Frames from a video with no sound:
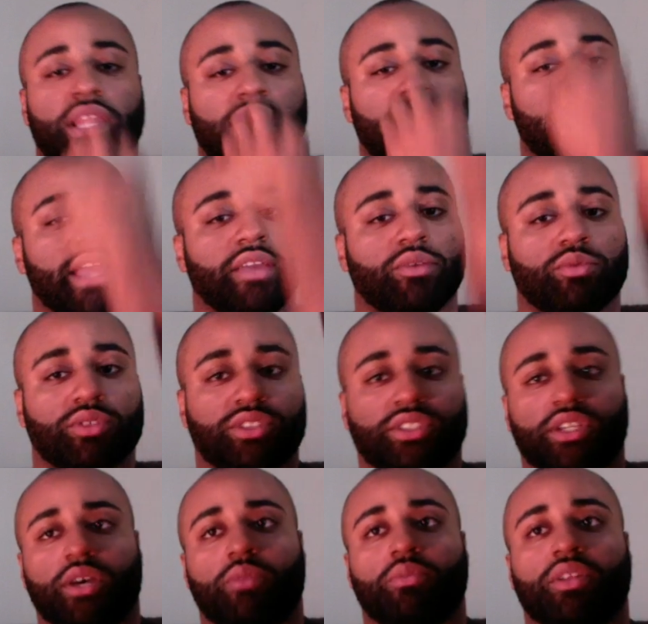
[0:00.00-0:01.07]
light was
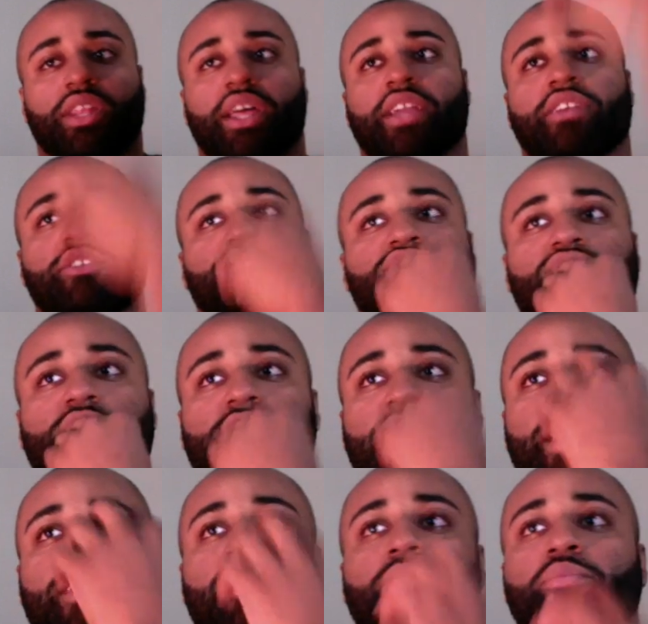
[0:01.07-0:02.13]
coming like straight
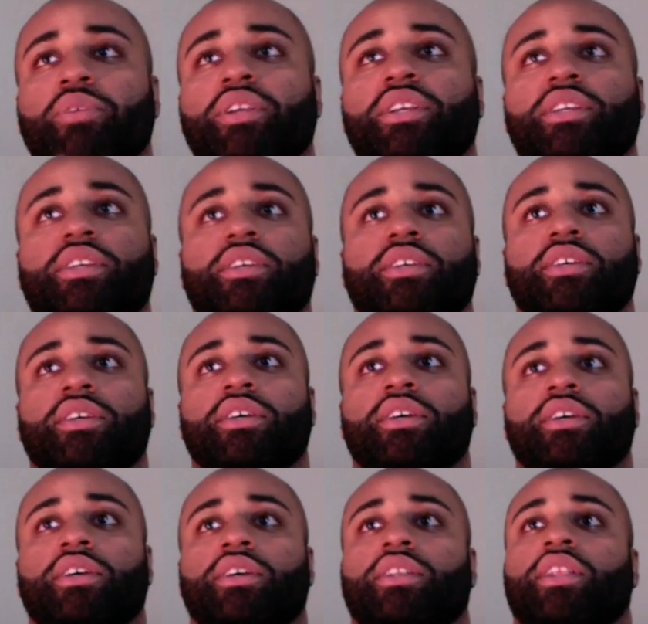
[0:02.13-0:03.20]
out of the beak,
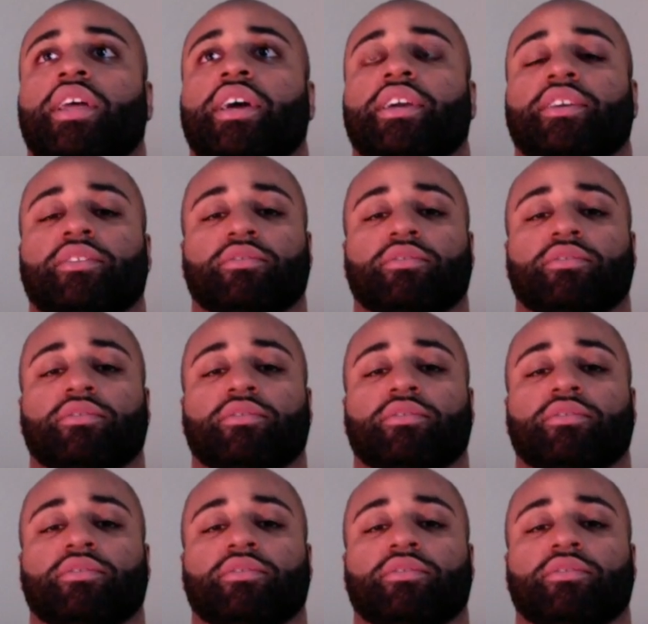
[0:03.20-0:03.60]
like